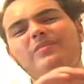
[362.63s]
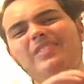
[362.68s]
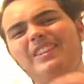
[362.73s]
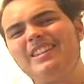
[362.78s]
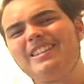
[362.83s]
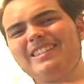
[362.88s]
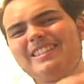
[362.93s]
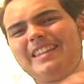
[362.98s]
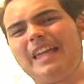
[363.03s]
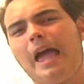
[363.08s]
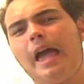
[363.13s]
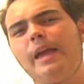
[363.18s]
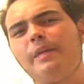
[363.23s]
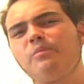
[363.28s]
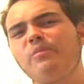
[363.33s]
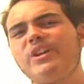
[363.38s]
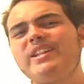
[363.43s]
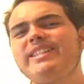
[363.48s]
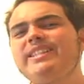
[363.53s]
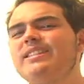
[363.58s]
this
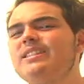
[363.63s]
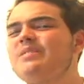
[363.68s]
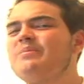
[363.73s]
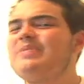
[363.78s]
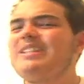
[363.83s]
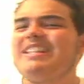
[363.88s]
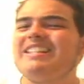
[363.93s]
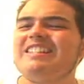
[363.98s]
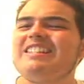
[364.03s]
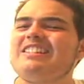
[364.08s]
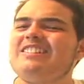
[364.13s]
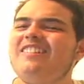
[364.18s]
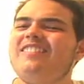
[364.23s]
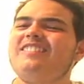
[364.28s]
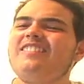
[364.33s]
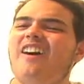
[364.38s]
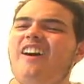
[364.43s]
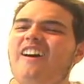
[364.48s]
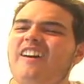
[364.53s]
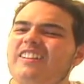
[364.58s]
time racism isn't
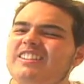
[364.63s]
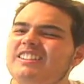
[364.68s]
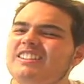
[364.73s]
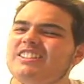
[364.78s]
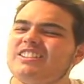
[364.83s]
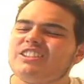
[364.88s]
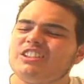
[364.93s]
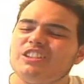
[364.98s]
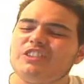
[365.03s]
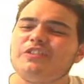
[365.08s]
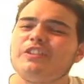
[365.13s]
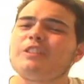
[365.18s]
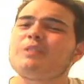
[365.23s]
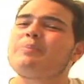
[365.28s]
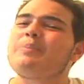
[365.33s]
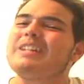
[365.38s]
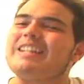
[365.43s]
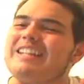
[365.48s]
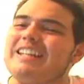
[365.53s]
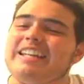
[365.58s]
on the surface,
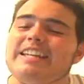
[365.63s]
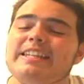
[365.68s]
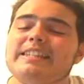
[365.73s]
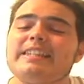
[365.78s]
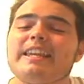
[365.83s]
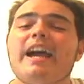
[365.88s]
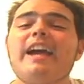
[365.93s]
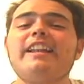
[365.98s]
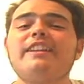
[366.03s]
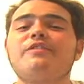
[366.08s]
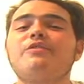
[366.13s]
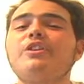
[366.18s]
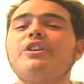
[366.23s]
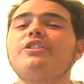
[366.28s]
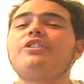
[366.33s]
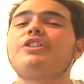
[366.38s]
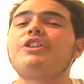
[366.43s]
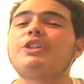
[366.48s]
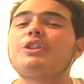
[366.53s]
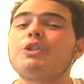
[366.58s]
but it is kind of
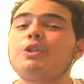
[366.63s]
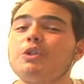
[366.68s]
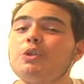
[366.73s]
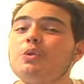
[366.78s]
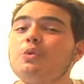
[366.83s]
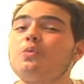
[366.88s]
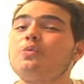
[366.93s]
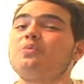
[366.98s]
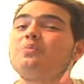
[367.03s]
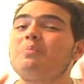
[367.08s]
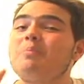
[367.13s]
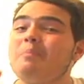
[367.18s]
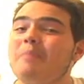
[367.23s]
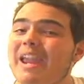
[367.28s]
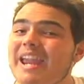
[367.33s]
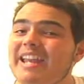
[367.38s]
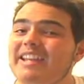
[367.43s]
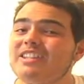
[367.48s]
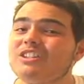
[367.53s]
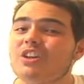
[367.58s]
weird that the two
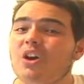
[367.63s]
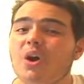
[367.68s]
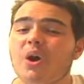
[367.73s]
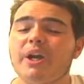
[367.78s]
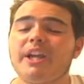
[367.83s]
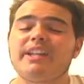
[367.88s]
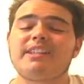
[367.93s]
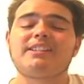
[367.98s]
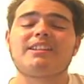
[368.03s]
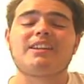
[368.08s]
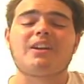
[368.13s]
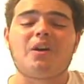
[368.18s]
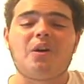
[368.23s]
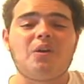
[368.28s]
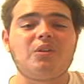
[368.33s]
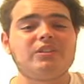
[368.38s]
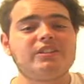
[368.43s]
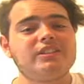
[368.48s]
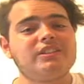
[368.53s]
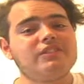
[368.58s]
main targets that
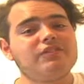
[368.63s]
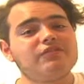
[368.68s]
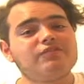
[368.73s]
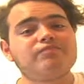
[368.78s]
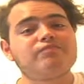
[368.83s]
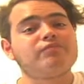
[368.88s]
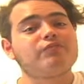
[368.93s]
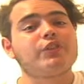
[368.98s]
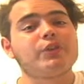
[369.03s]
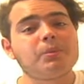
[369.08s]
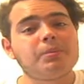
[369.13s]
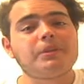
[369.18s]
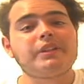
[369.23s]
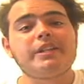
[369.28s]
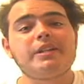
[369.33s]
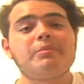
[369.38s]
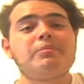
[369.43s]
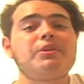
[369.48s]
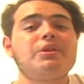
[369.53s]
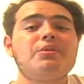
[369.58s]
Colton
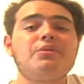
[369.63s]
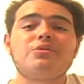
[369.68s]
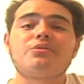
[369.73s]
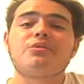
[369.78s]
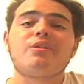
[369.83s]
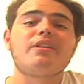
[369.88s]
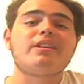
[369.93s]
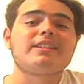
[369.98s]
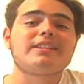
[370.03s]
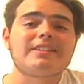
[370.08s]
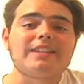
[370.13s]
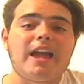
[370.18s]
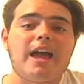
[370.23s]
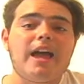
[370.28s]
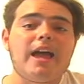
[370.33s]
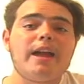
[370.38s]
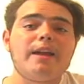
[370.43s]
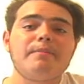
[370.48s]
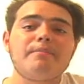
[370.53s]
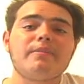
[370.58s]
verbally abused throughout his
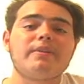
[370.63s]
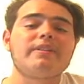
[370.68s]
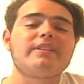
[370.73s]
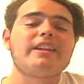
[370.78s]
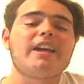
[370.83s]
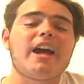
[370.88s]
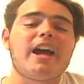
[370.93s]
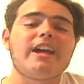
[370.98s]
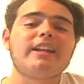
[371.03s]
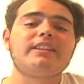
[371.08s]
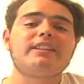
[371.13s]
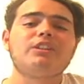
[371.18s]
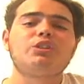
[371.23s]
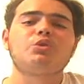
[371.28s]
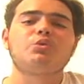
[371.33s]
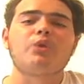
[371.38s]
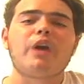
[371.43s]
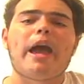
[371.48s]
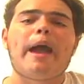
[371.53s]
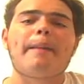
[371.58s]
time on the
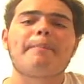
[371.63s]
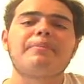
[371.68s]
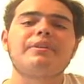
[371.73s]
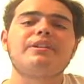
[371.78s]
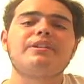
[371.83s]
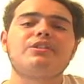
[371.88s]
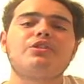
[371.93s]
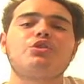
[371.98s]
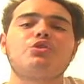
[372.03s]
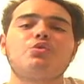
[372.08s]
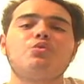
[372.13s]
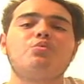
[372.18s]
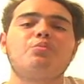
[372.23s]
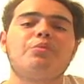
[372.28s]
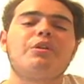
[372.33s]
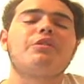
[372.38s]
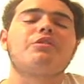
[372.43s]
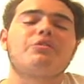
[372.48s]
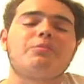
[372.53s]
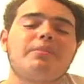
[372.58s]
island happened to
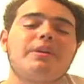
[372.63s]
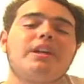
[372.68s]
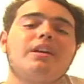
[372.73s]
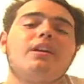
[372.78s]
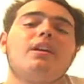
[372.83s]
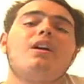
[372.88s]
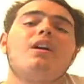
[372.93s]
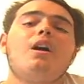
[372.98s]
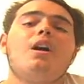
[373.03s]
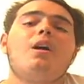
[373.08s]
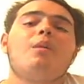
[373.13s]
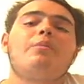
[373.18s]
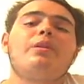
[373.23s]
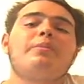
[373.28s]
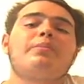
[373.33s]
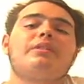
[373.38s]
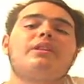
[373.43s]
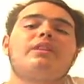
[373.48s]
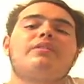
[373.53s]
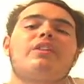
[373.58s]
both be people